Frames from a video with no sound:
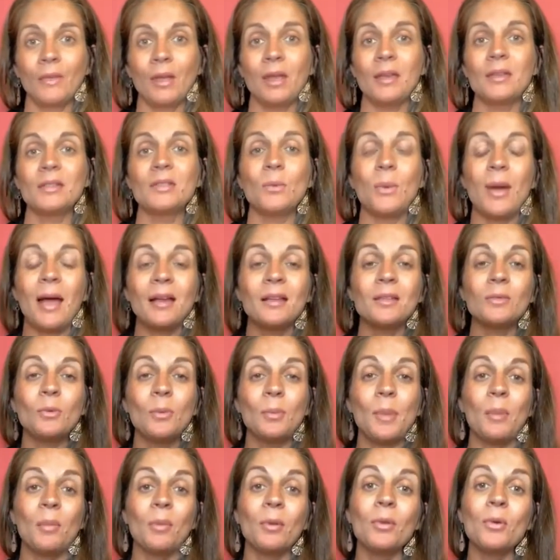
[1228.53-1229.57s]
Okay, so
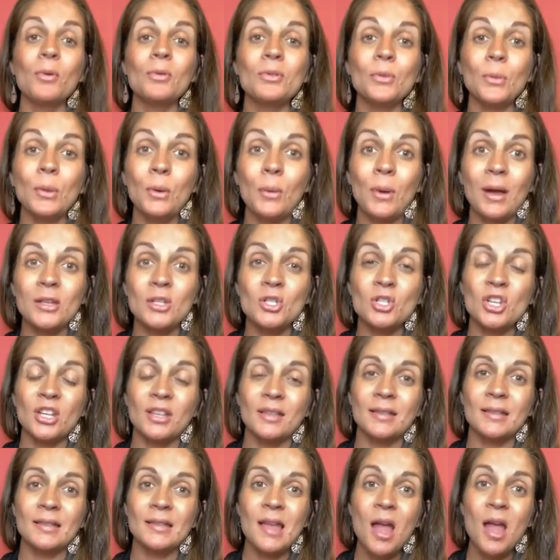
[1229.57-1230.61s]
remember those 3
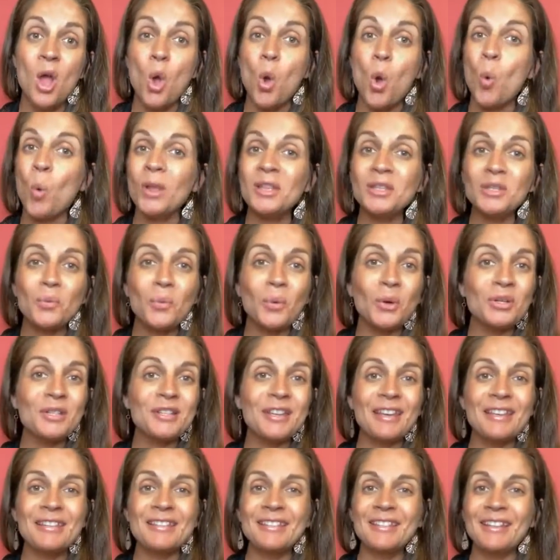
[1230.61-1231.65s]
questions. What's the
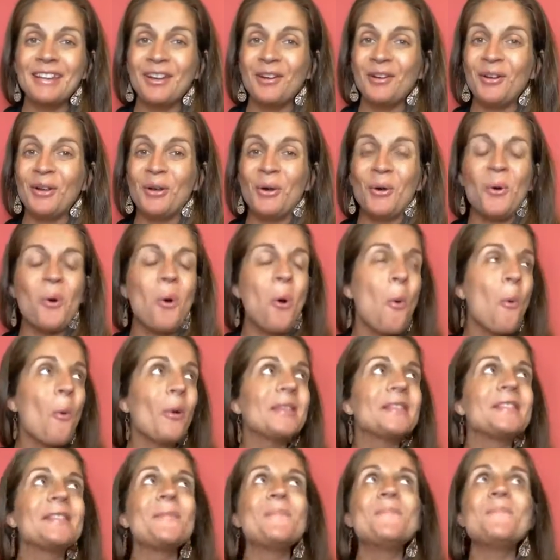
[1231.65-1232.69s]
worst case scenario?
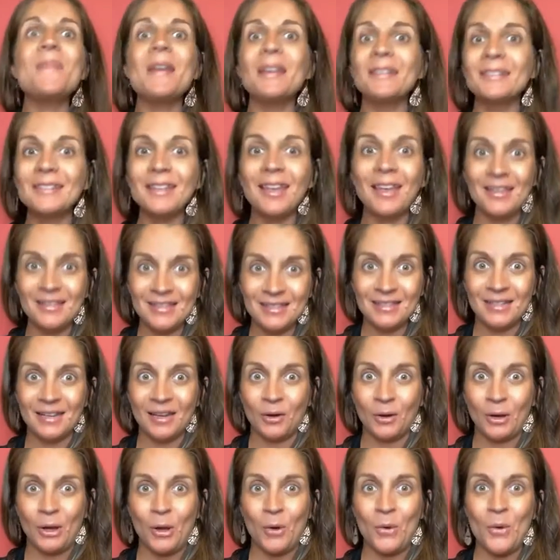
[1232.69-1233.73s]
What's the best case
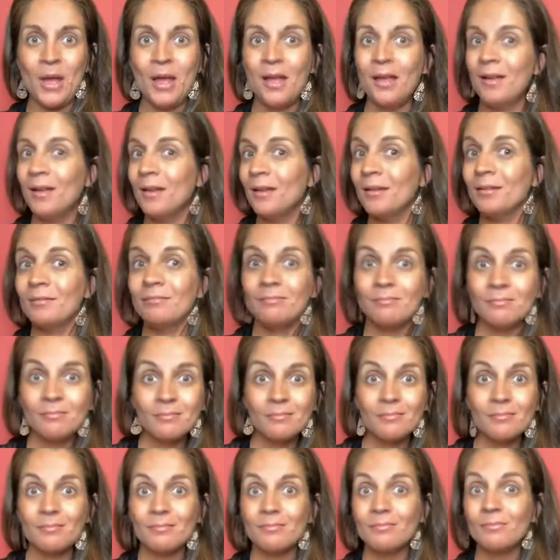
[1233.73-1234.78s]
scenario?
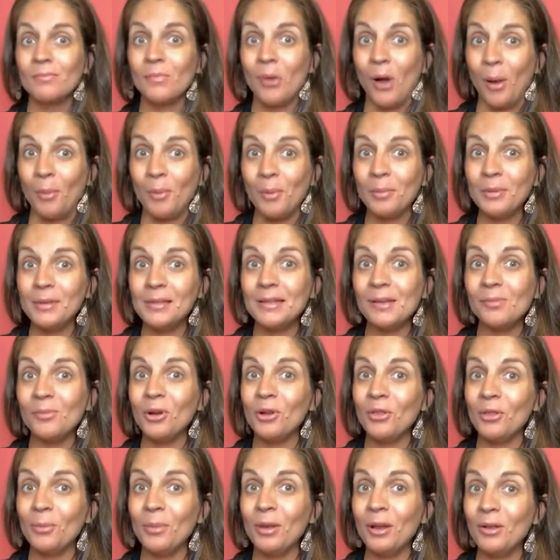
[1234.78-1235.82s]
Probably
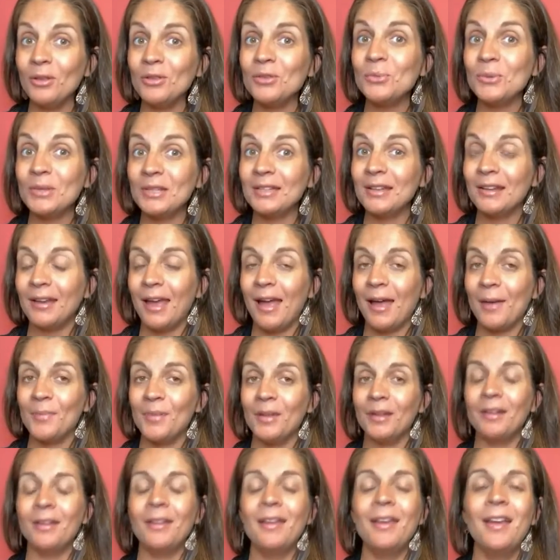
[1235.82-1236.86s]
somewhere in the middle is what's going to
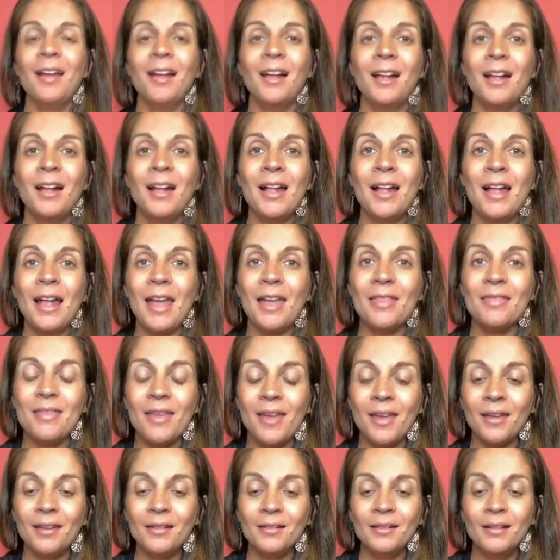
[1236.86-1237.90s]
happen. And
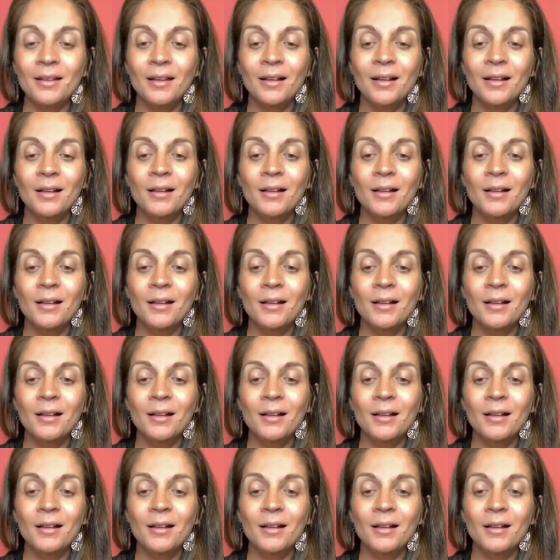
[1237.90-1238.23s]
then